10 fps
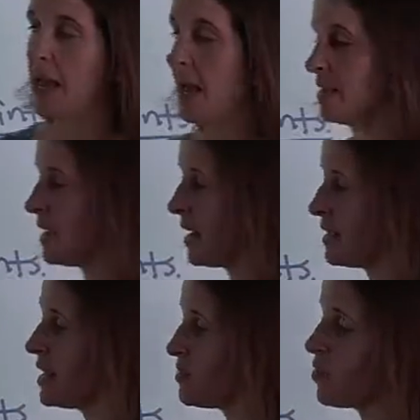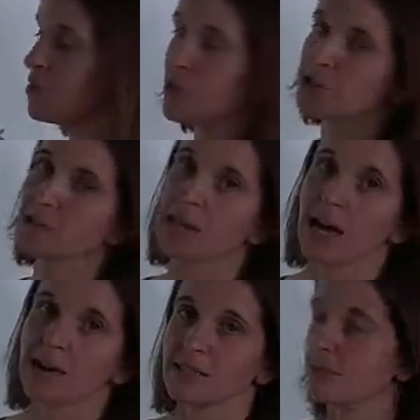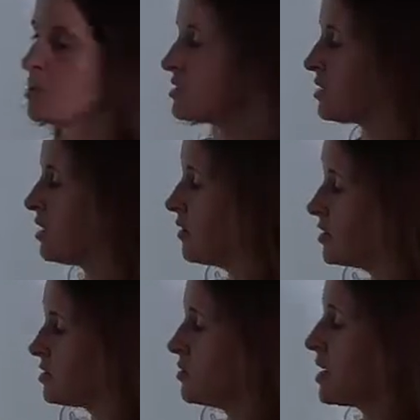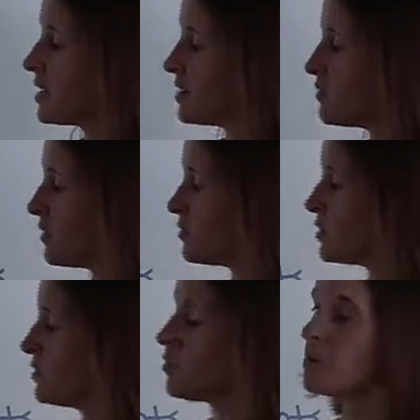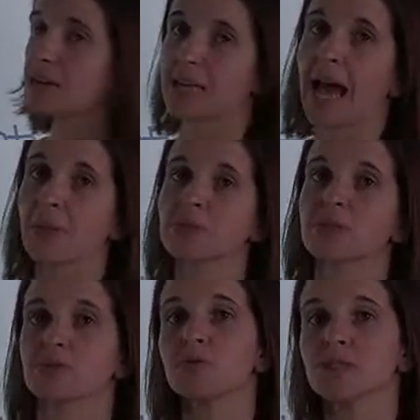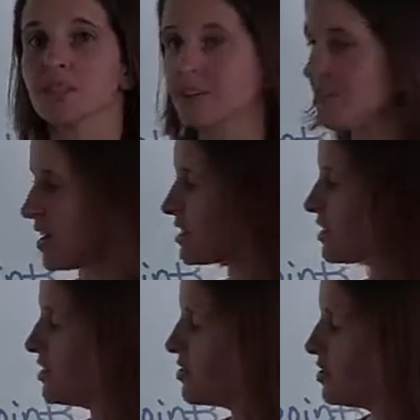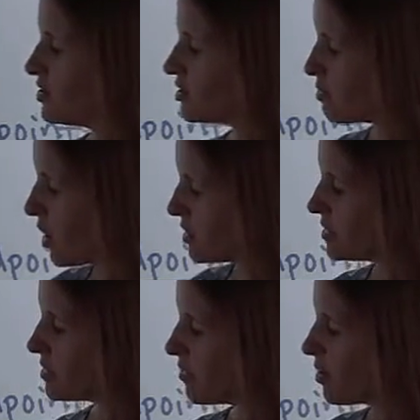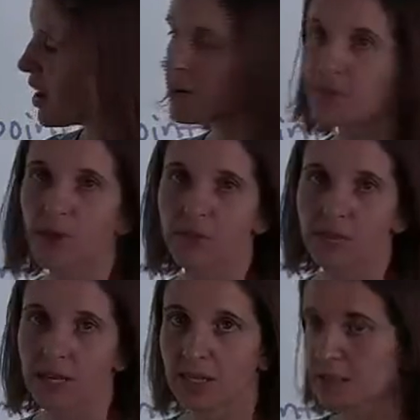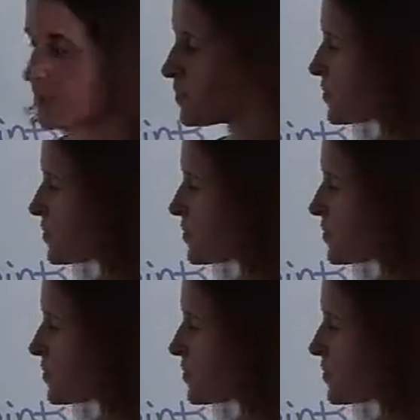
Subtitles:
And then I label which is the highest and which is the lowest. So -144 is absolutely, right, the smallest number out of all of these.